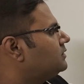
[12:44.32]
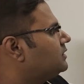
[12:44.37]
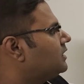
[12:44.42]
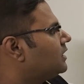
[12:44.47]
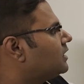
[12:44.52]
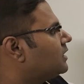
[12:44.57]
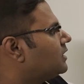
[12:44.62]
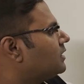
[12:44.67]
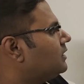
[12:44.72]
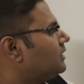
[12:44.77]
The
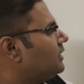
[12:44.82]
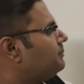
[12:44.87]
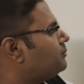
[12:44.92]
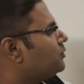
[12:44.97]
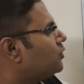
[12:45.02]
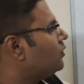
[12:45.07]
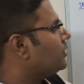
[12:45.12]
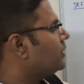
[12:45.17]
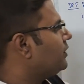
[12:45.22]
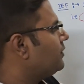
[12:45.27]

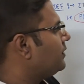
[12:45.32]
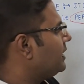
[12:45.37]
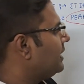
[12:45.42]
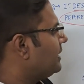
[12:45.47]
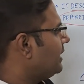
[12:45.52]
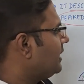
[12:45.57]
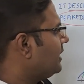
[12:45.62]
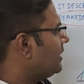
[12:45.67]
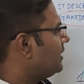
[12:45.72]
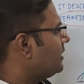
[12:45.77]

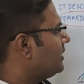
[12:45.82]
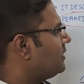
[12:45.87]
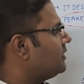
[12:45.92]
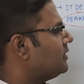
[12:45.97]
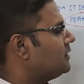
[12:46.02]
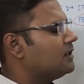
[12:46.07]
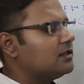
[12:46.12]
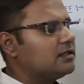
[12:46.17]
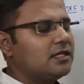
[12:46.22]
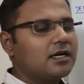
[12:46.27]
kleptocuratic,
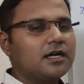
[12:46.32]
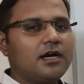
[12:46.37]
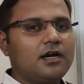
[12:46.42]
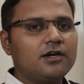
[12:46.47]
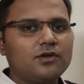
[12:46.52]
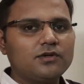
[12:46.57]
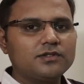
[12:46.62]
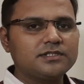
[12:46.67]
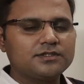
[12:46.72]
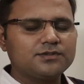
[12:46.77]
the
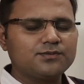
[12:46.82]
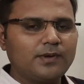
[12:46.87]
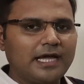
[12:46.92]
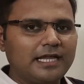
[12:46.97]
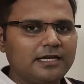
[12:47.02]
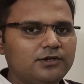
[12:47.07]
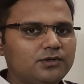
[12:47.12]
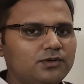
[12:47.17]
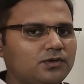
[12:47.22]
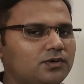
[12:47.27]
kurtosis
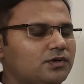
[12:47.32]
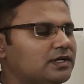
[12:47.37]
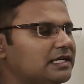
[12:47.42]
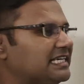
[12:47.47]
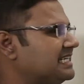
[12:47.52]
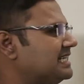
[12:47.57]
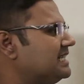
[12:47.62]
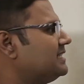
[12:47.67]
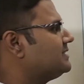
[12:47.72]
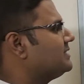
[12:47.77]
value
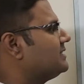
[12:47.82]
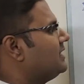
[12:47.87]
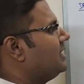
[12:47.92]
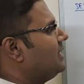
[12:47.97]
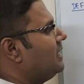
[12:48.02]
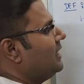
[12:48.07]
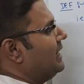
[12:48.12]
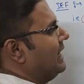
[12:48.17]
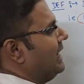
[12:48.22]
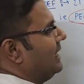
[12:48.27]
is
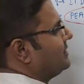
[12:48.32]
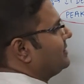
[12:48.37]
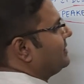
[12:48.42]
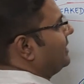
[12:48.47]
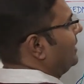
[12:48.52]
less